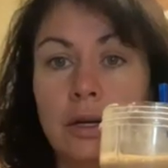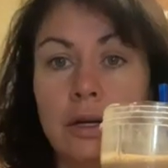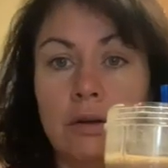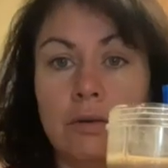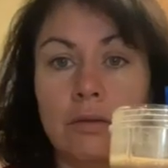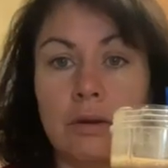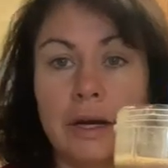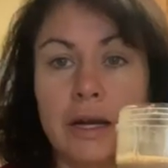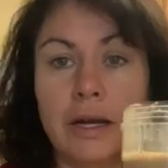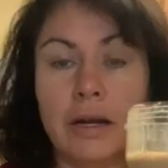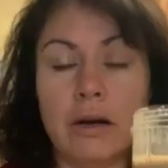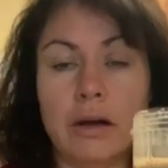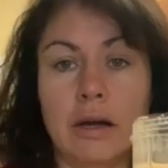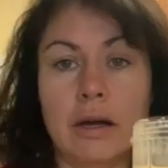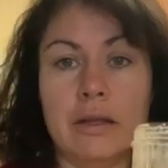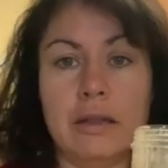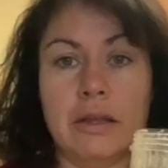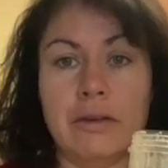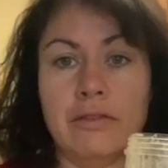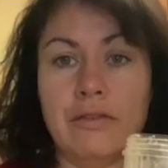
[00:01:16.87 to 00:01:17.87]
right?
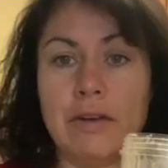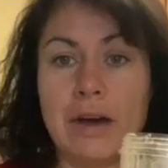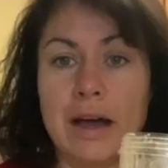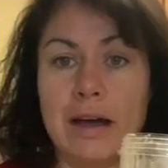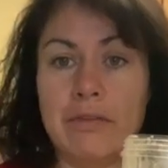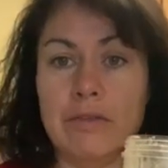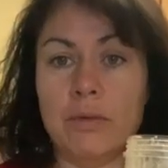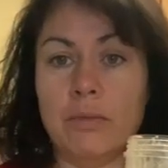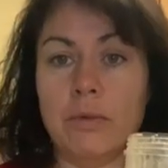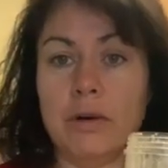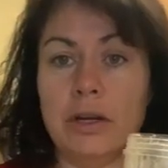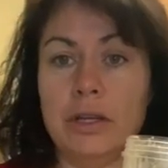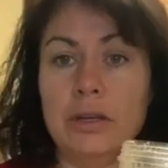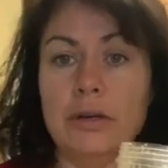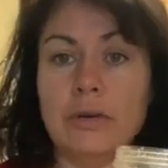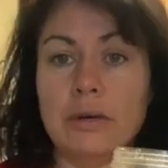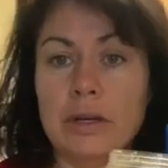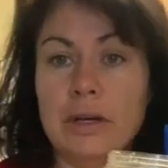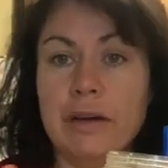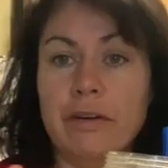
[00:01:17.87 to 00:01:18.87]
On the 5-in-1, you
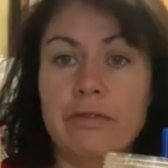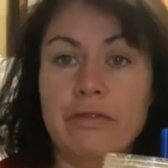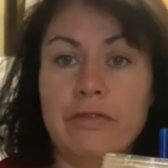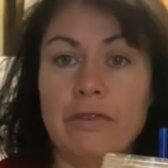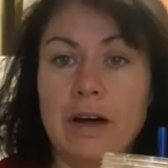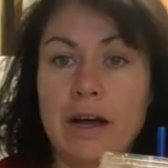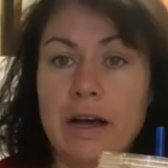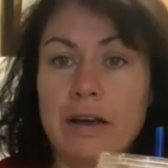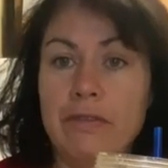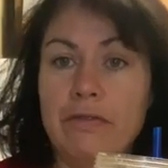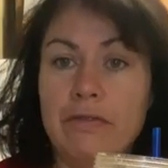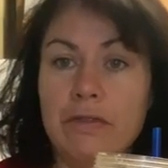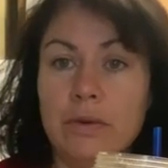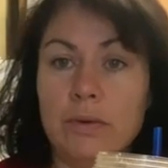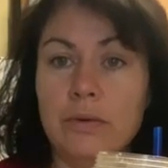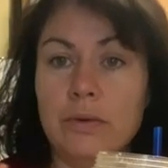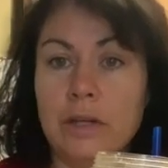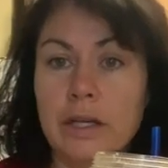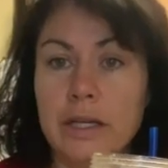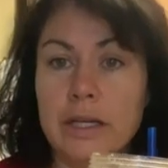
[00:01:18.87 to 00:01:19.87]
can have 5
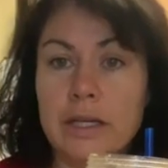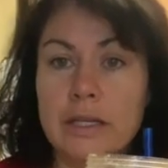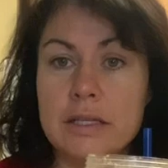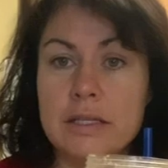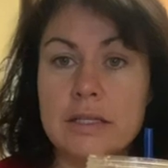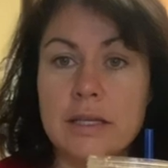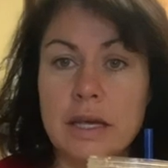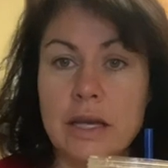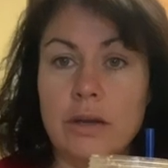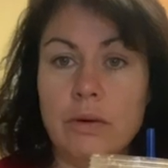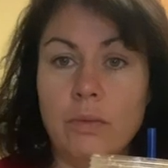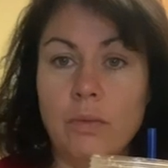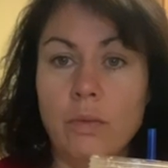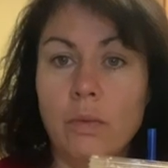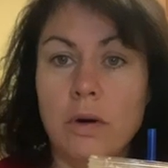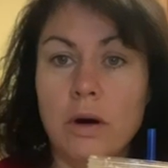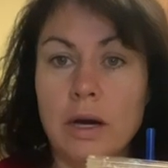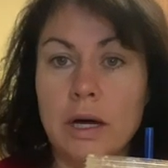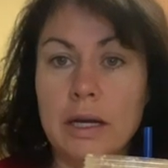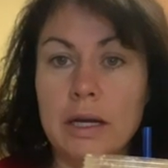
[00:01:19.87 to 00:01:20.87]
fuelings and
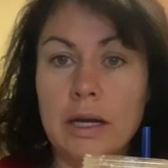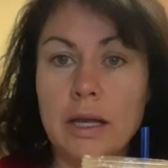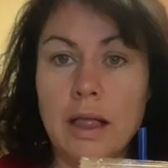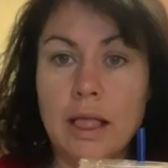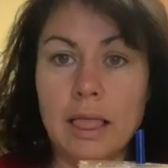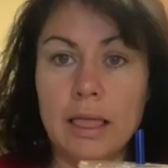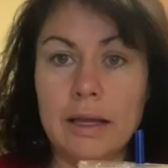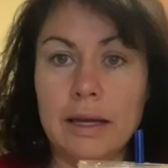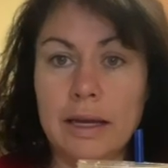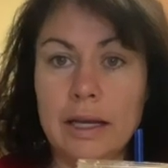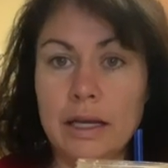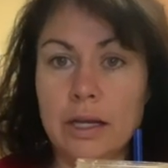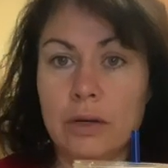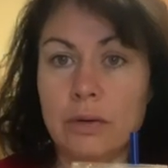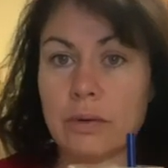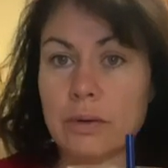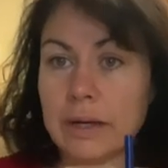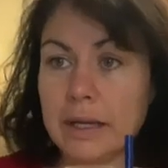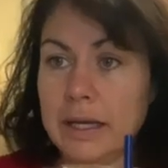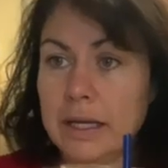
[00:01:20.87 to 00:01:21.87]
1 lean and
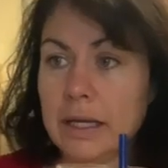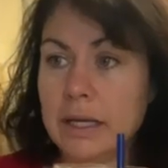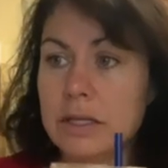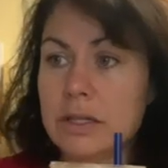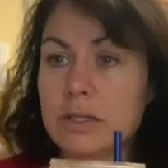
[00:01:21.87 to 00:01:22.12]
green.